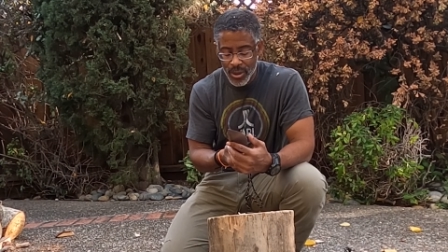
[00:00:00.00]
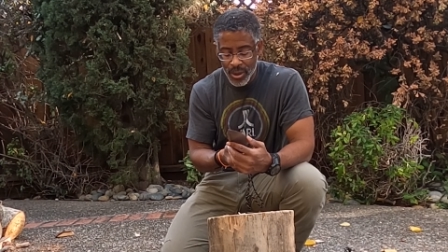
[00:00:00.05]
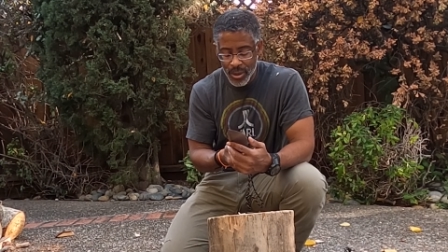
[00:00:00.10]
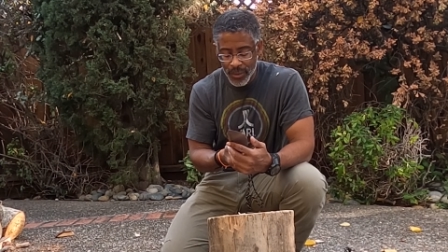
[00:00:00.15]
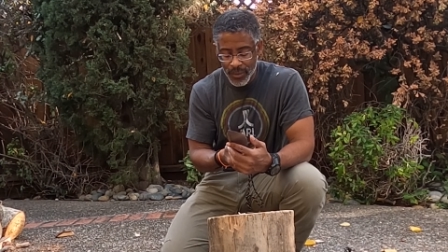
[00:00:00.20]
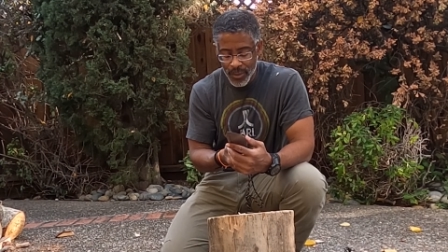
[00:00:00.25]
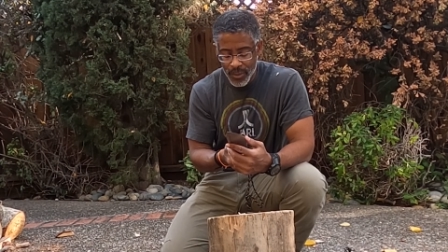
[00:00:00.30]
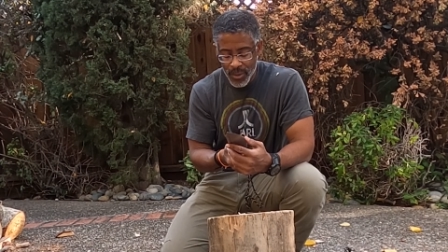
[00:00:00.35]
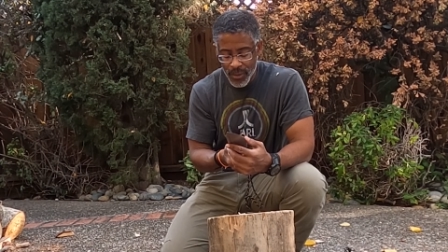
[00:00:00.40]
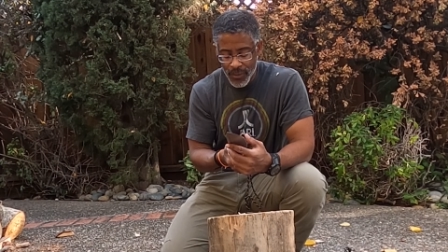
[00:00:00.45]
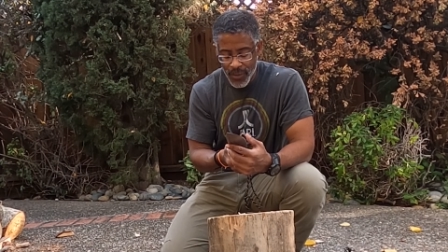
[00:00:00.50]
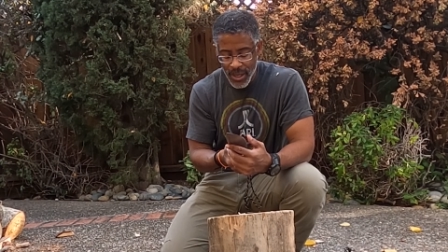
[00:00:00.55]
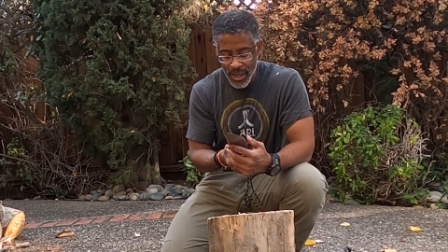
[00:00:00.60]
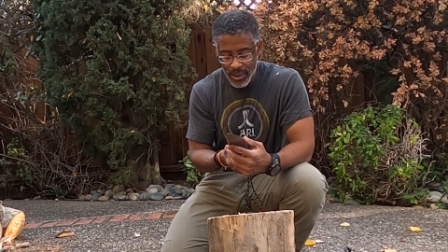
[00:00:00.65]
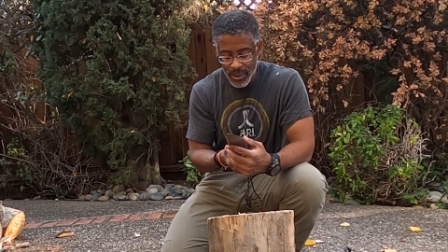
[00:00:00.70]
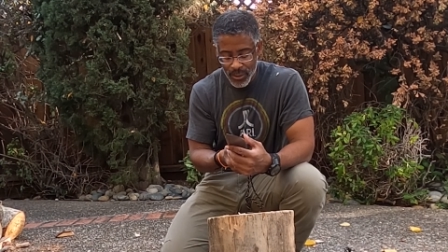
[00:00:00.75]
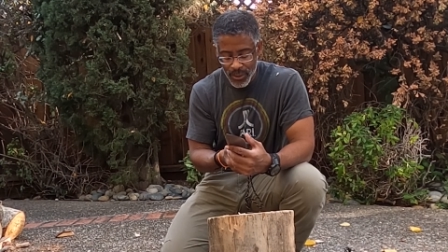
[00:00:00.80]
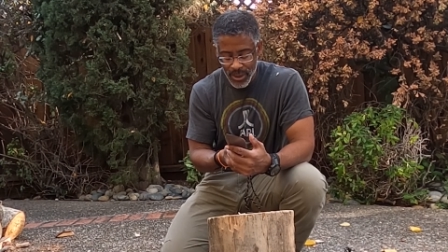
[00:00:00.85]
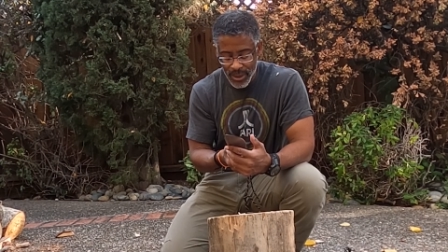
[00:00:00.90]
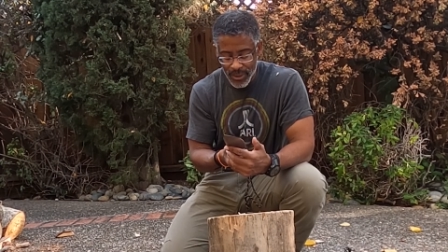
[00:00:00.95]
on it from the
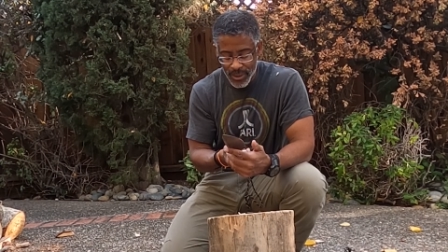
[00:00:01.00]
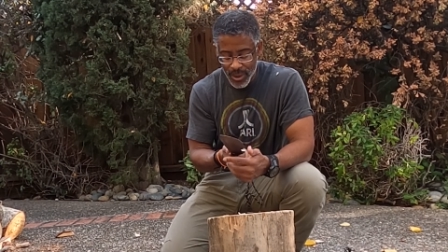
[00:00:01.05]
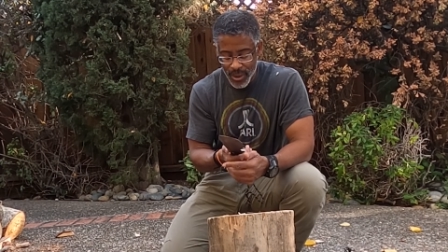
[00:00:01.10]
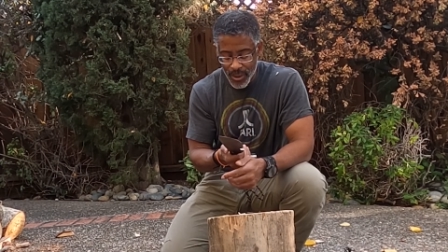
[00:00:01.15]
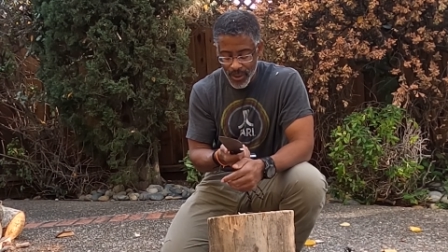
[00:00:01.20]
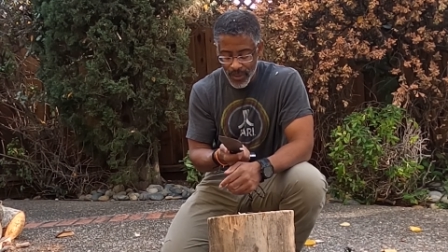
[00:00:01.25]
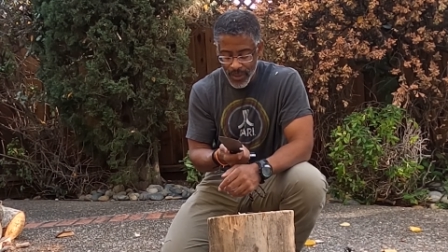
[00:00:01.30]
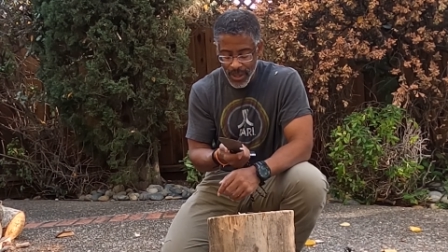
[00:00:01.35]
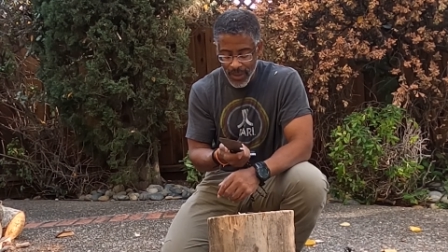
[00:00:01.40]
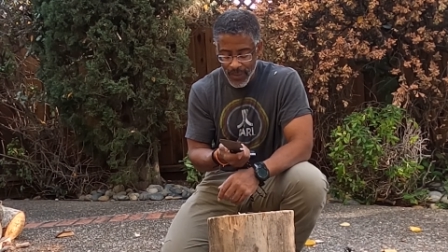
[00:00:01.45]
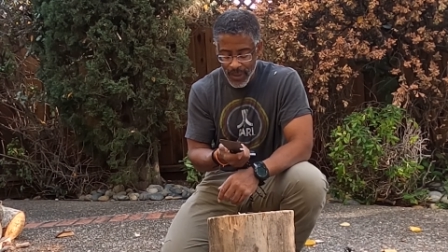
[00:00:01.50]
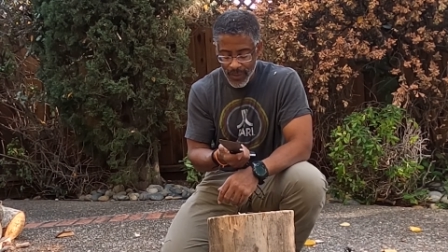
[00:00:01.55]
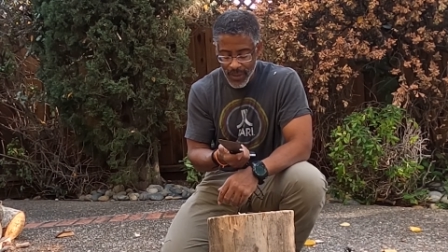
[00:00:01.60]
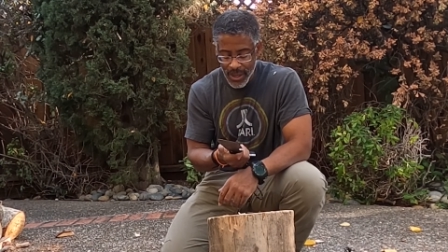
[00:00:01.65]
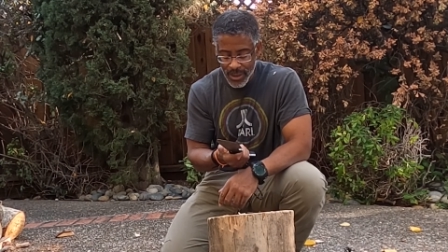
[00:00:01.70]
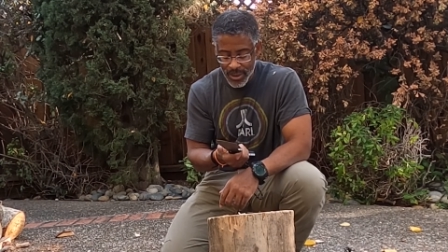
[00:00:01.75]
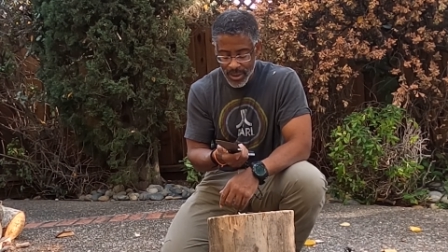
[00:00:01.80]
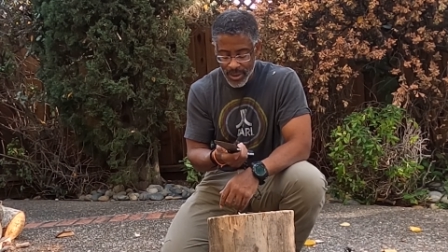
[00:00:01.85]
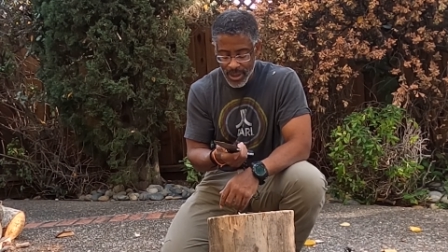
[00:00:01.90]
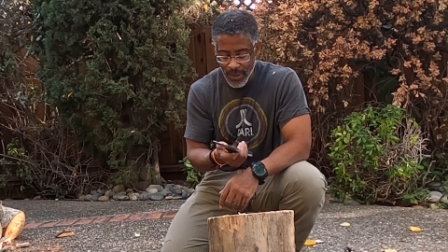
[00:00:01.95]
factory. So I think
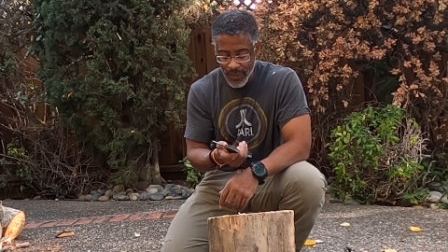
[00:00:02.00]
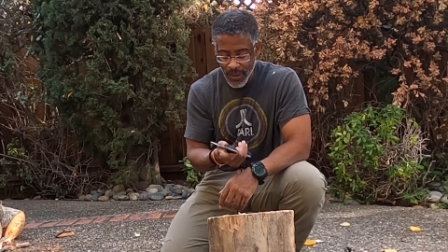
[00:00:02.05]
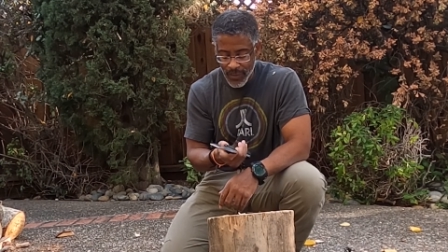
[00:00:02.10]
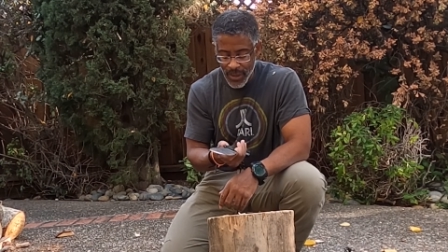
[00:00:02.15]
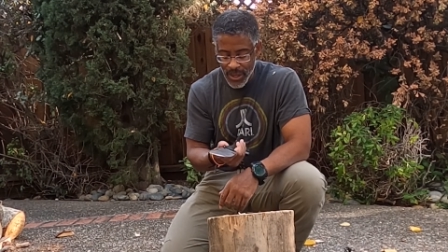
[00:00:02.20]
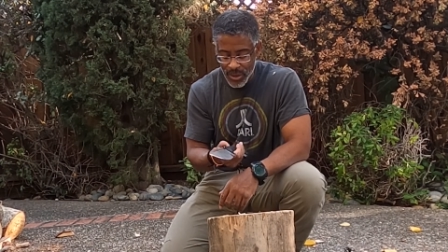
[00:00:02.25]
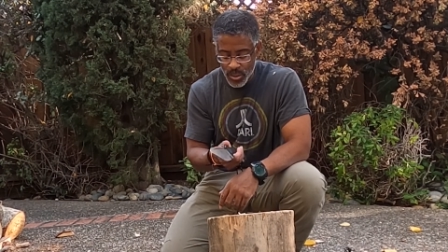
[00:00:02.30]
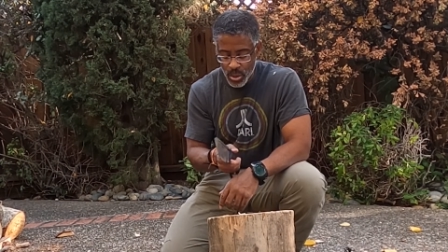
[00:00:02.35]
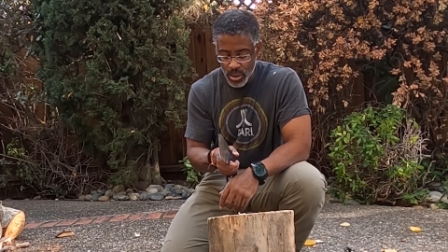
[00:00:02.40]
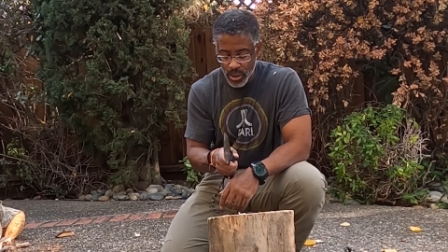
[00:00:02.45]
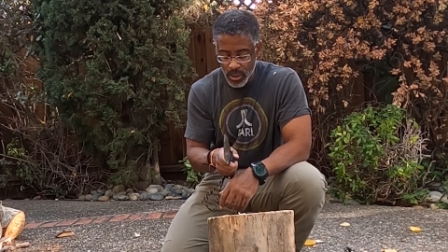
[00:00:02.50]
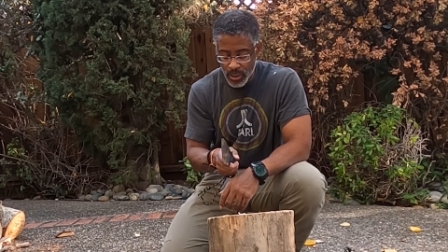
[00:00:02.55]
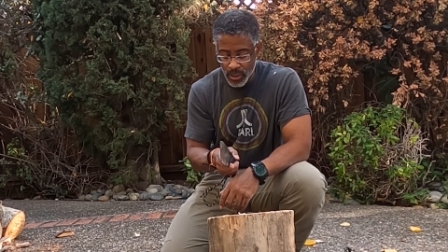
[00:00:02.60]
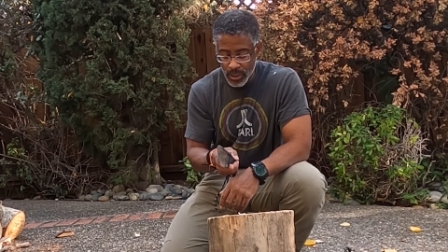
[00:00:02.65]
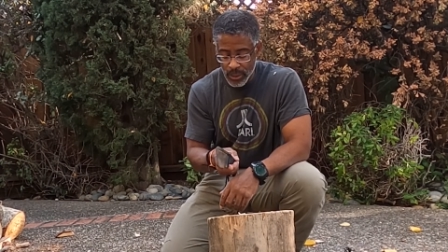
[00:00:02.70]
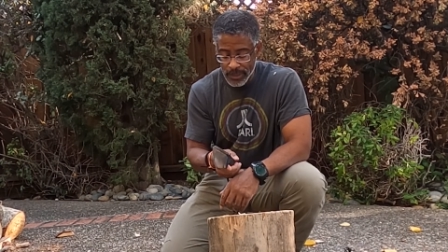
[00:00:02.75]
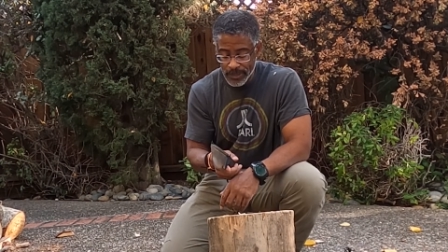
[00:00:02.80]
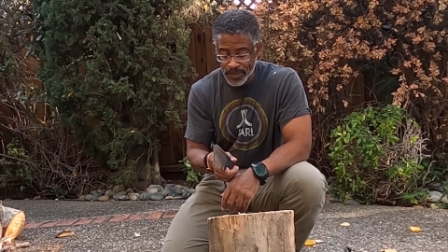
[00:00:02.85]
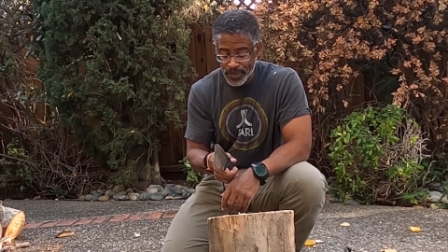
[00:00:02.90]
that's pretty cool.